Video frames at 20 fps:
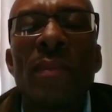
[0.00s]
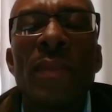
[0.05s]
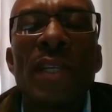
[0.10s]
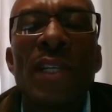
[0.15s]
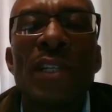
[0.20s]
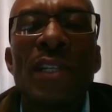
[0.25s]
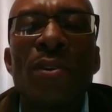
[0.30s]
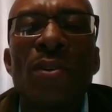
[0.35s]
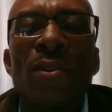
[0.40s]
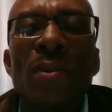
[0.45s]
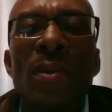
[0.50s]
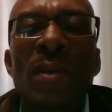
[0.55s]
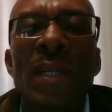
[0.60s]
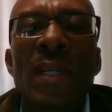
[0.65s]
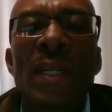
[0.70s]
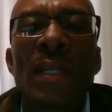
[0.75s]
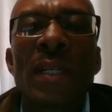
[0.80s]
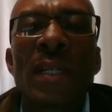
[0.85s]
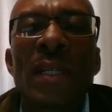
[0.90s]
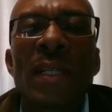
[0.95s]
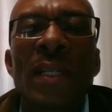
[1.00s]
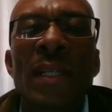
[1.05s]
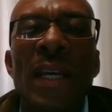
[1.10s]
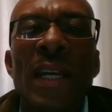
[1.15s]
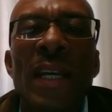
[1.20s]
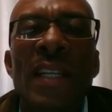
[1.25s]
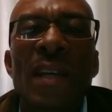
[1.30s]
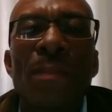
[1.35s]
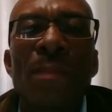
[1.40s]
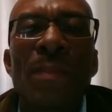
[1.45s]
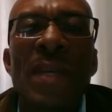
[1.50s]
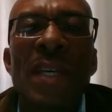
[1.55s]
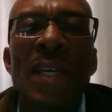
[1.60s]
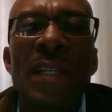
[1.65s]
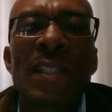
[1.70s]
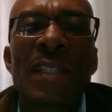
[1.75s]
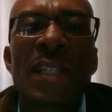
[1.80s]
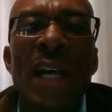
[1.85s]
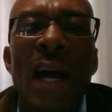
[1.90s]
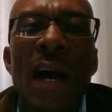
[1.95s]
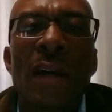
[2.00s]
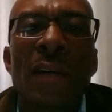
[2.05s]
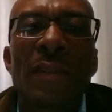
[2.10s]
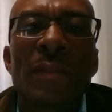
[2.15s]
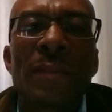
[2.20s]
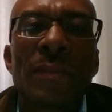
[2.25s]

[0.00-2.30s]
you'll get a picture